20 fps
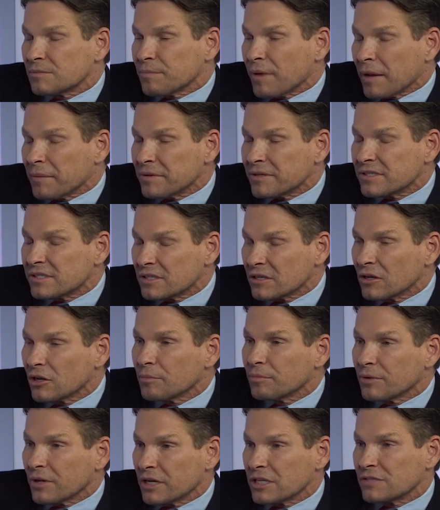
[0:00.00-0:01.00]
probably still a
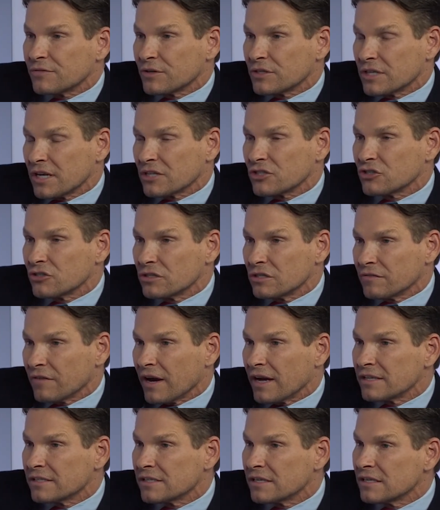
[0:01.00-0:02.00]
place for textured
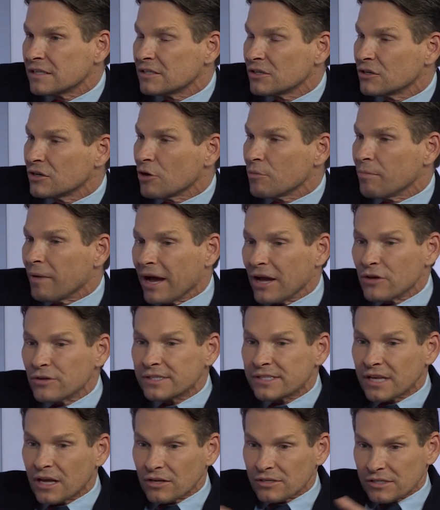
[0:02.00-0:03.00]
devices.
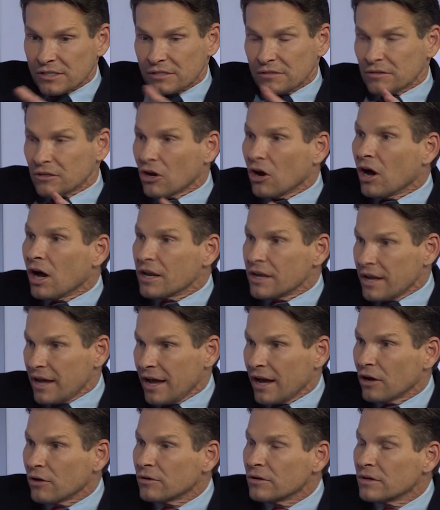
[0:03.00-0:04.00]
BioCell's gone
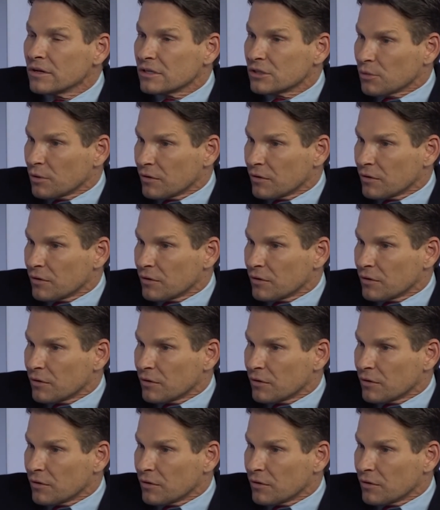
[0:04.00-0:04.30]
now, so we